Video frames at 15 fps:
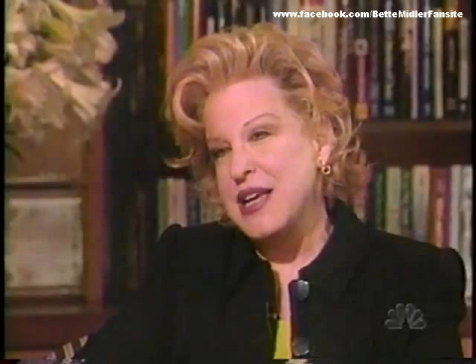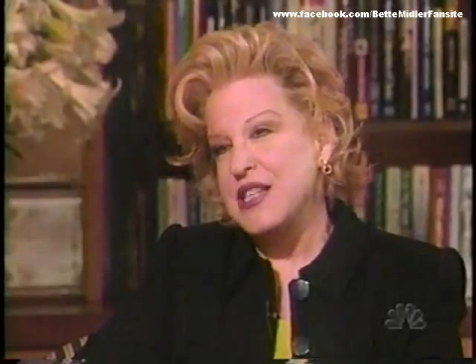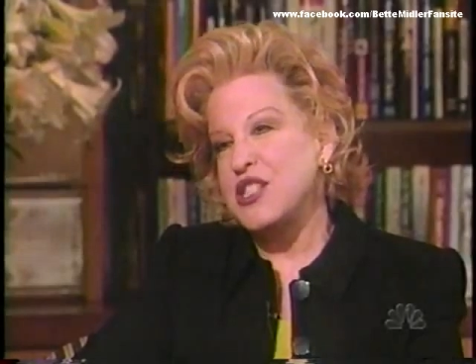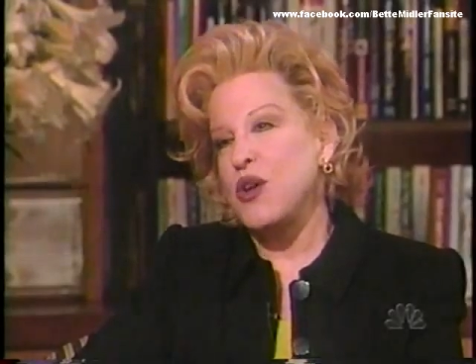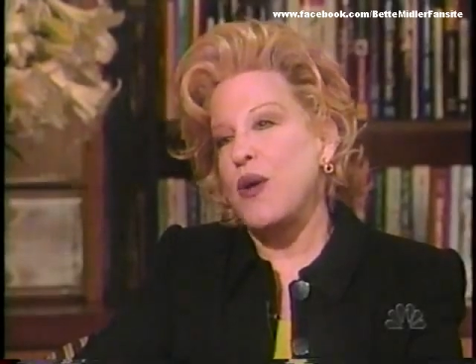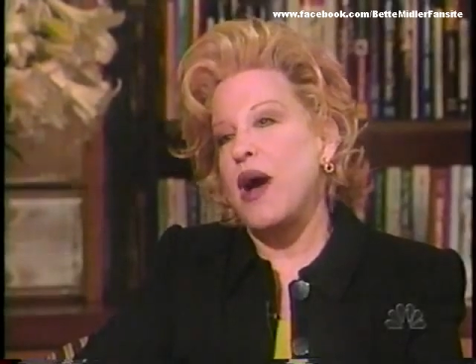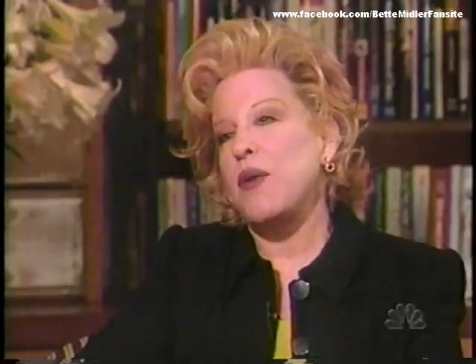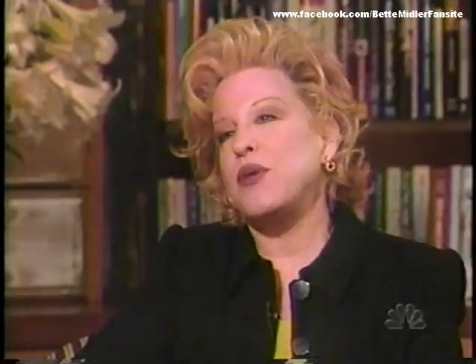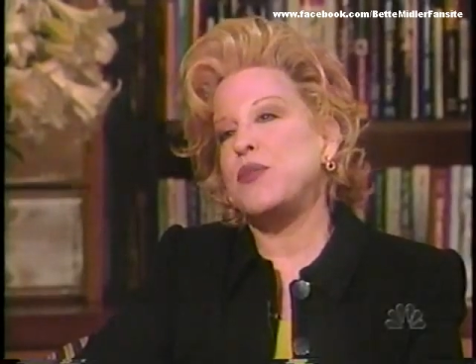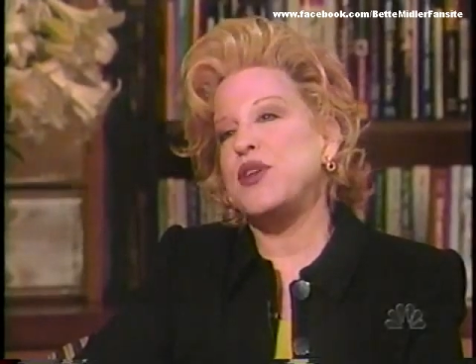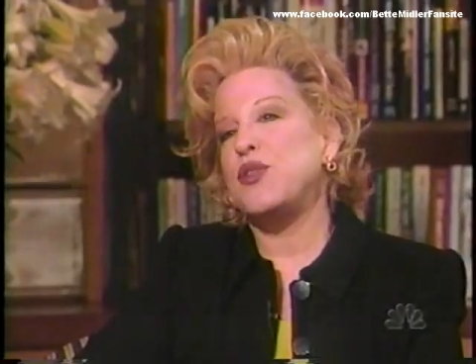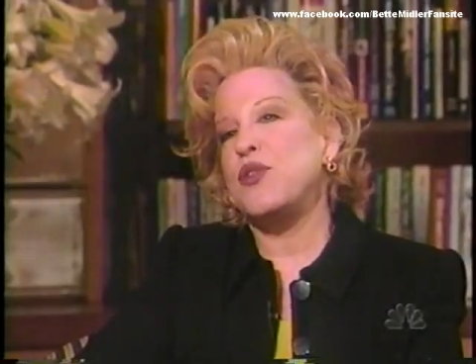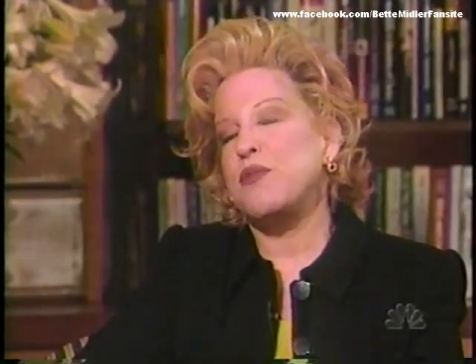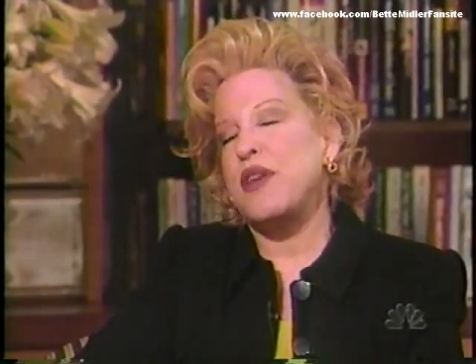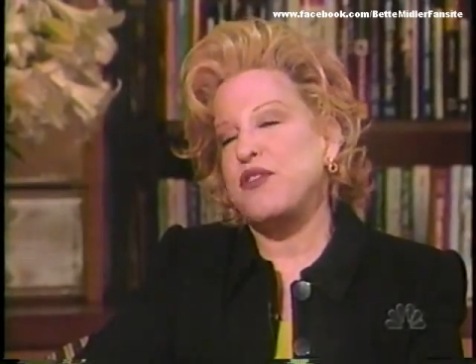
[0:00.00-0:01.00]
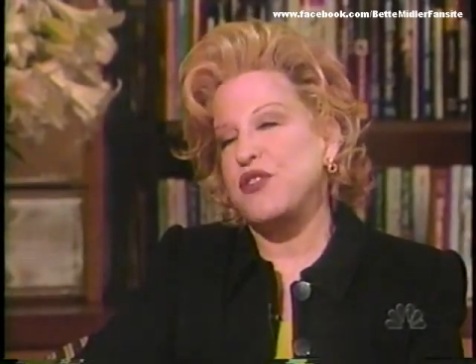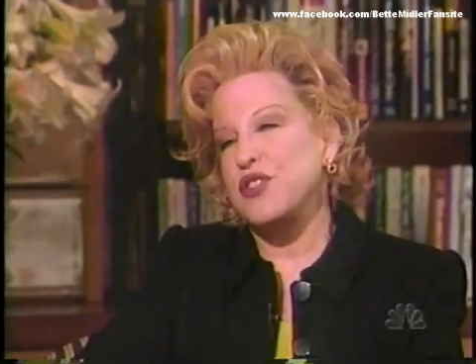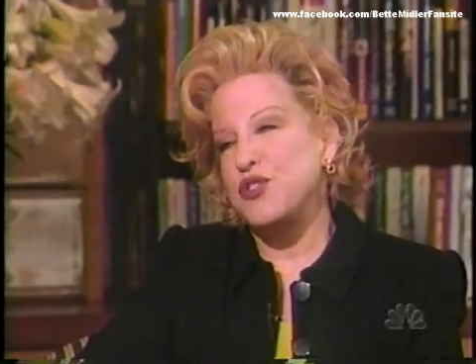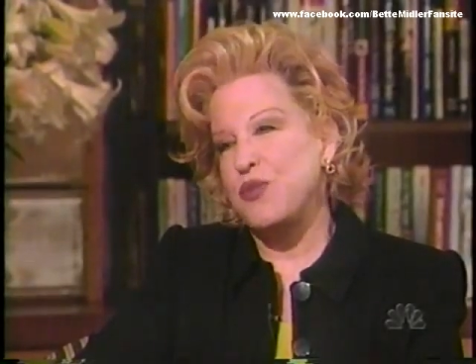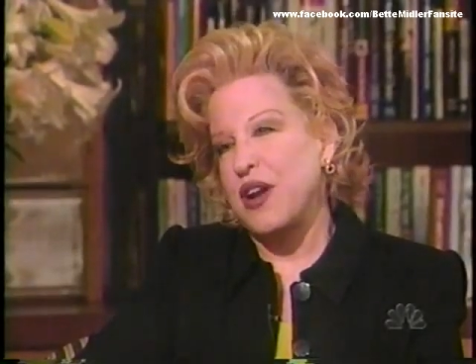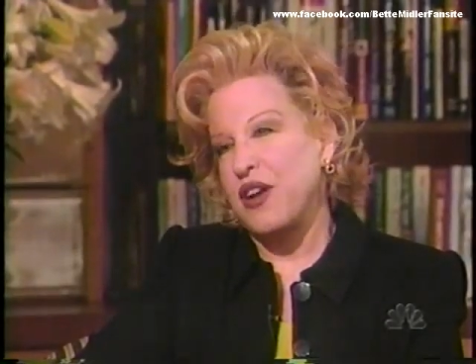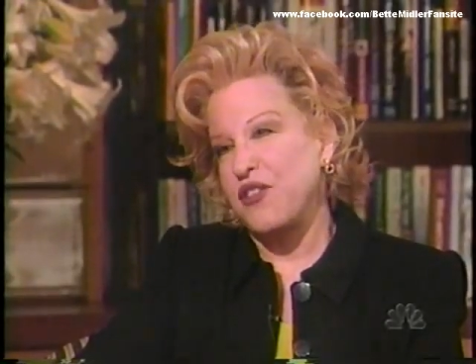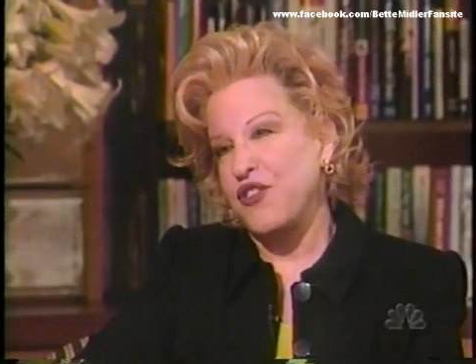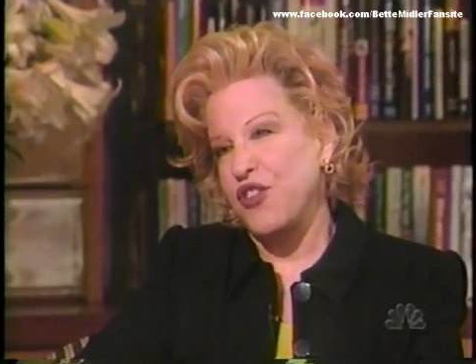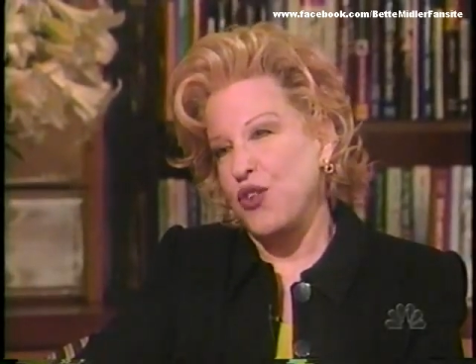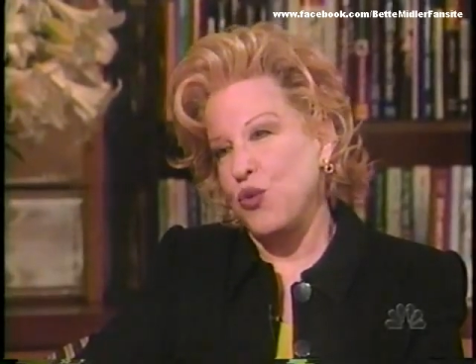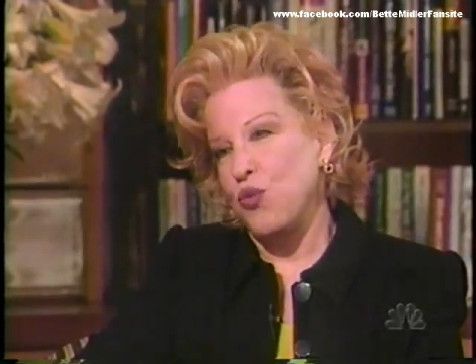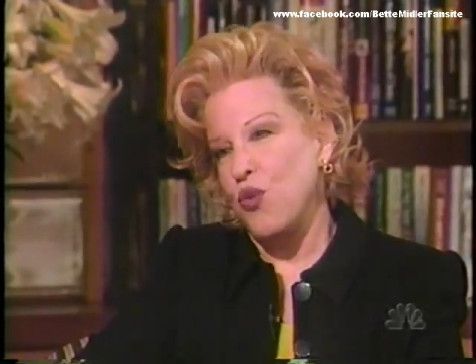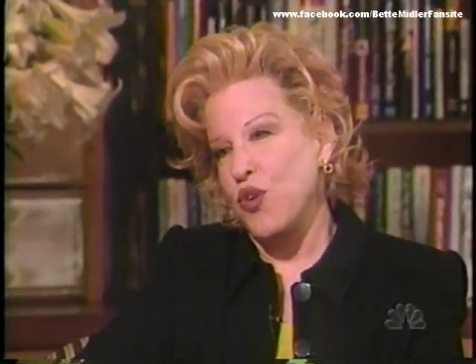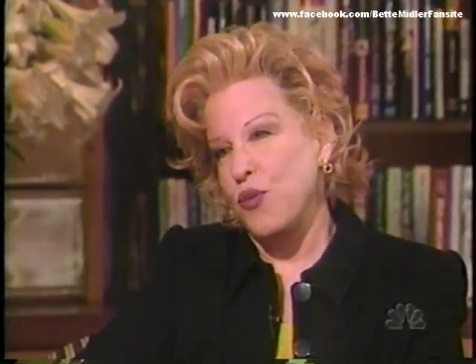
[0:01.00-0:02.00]
So I will be doing my first record
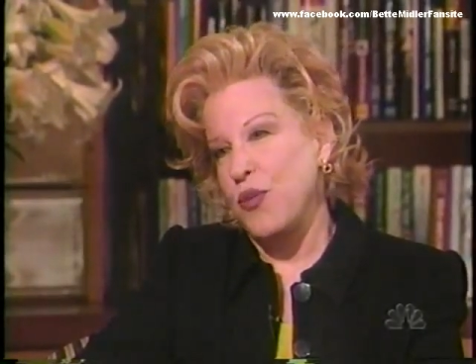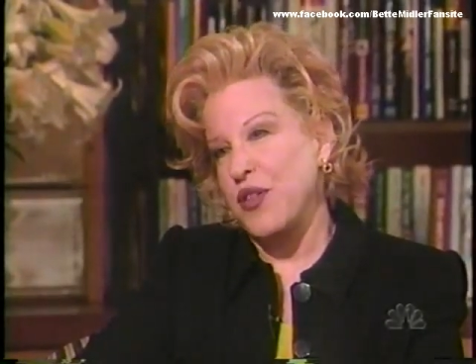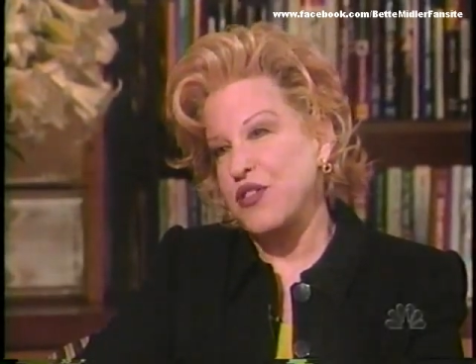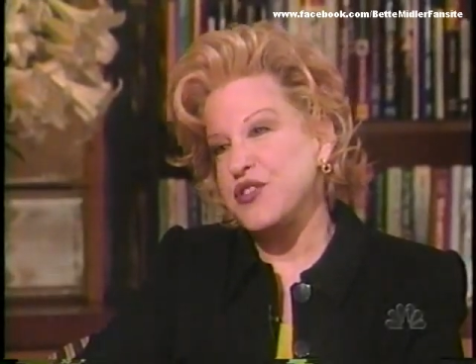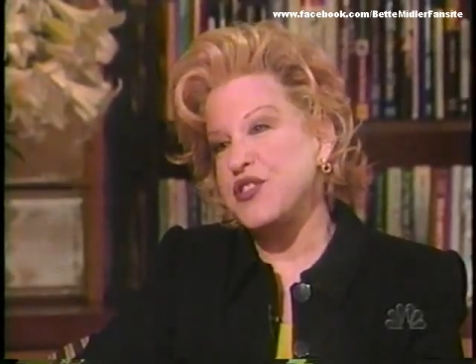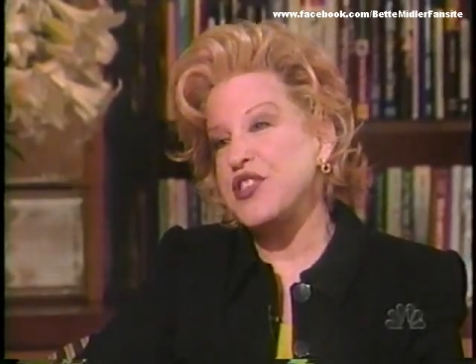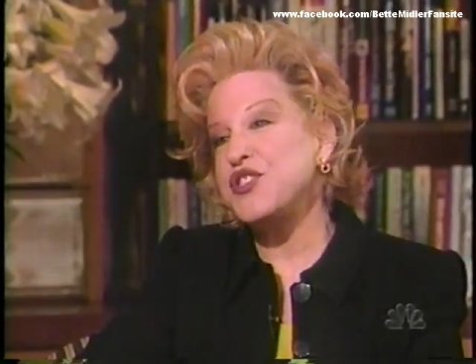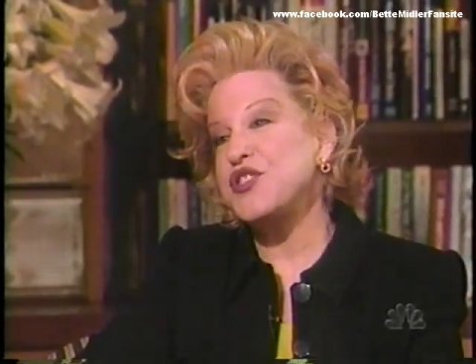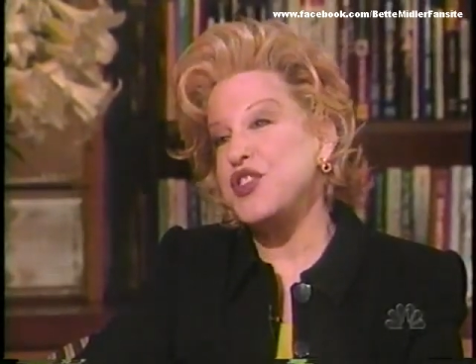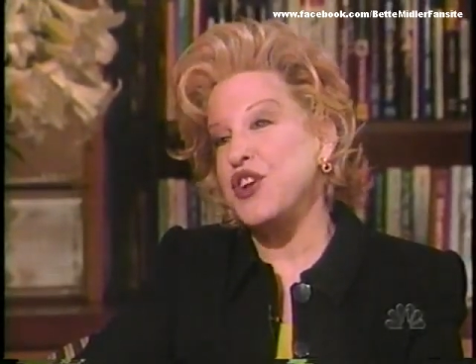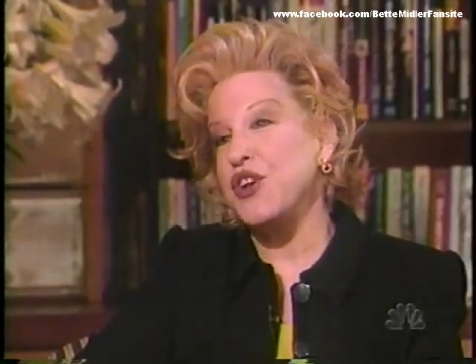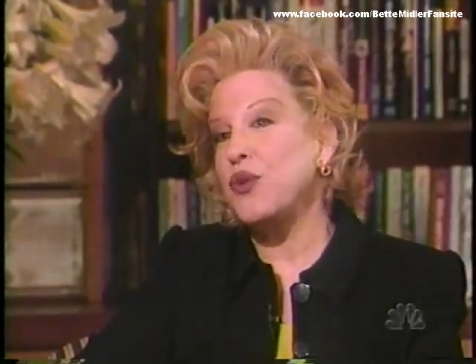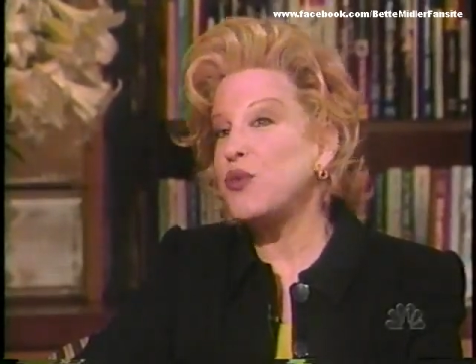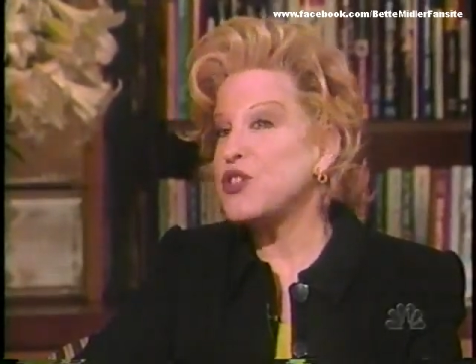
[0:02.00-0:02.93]
for Warner Brothers this year,